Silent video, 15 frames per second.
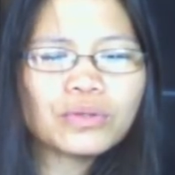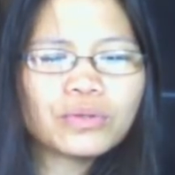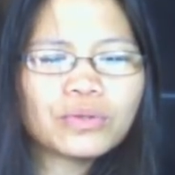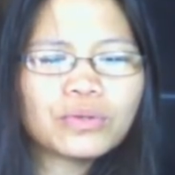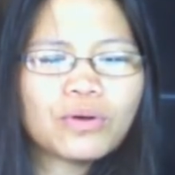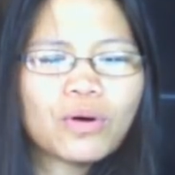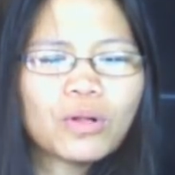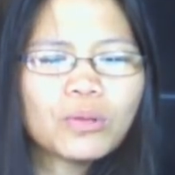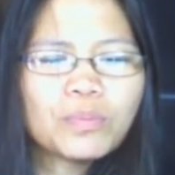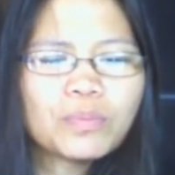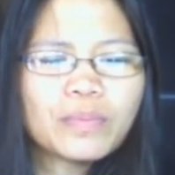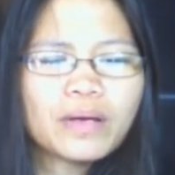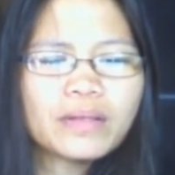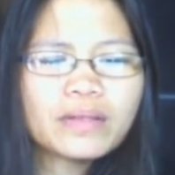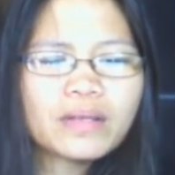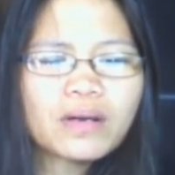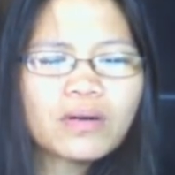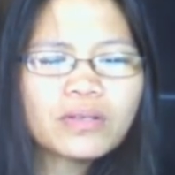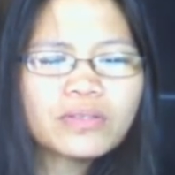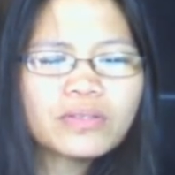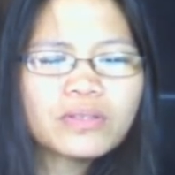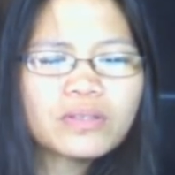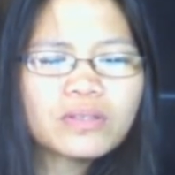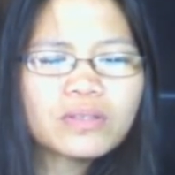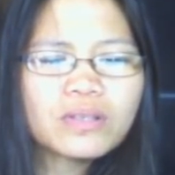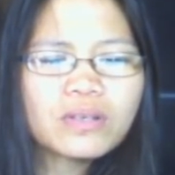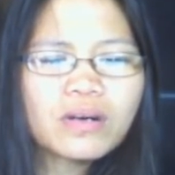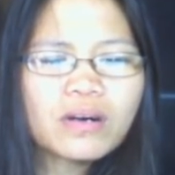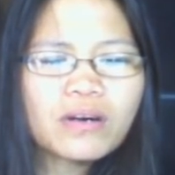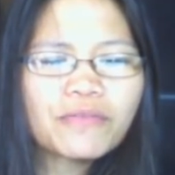golf and the courses
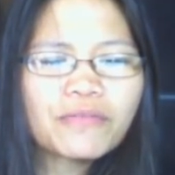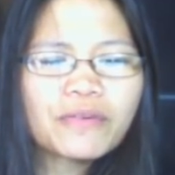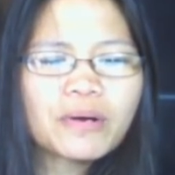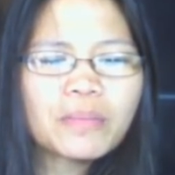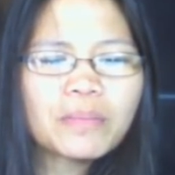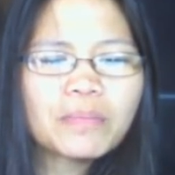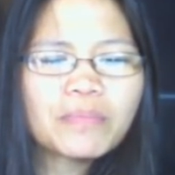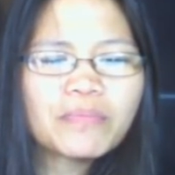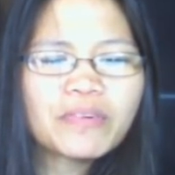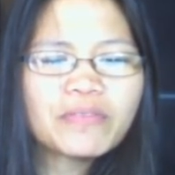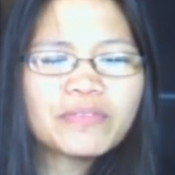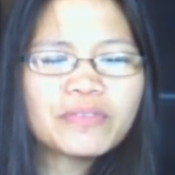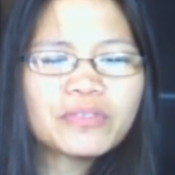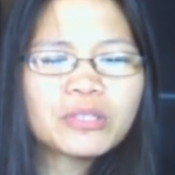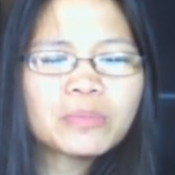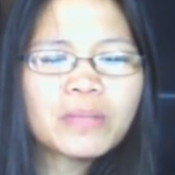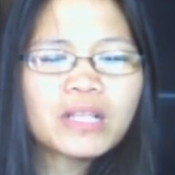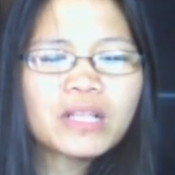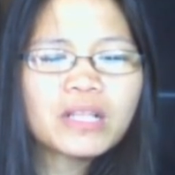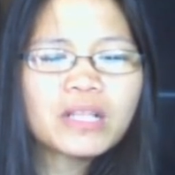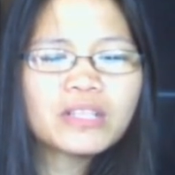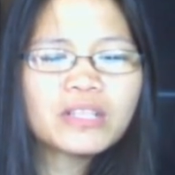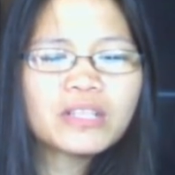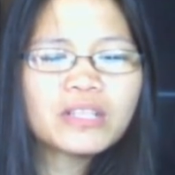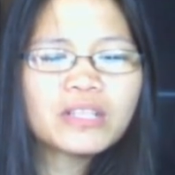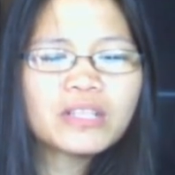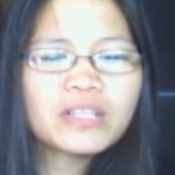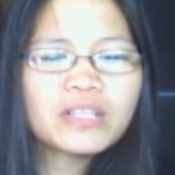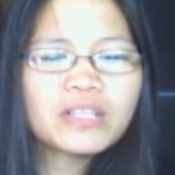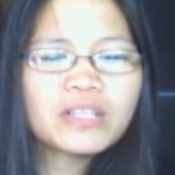there are from previous military
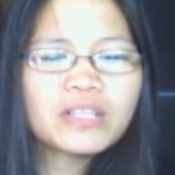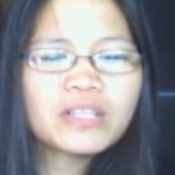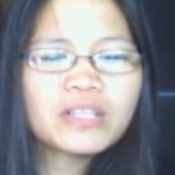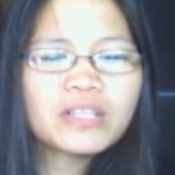base?